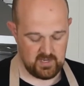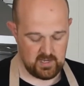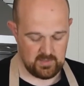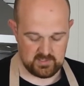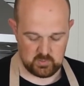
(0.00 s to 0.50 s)

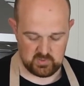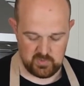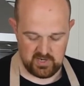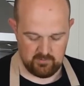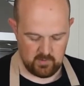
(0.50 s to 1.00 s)
and this was
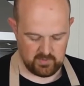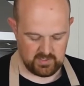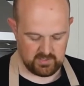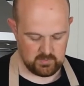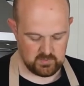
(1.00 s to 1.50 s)
made around, I
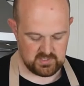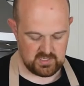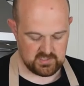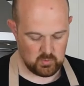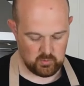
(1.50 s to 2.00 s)
think it was their
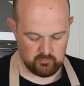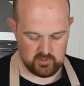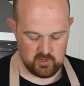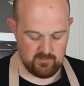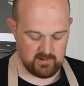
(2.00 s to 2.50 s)
200
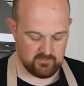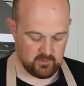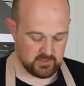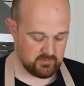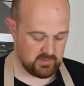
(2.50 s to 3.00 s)
year anniversary.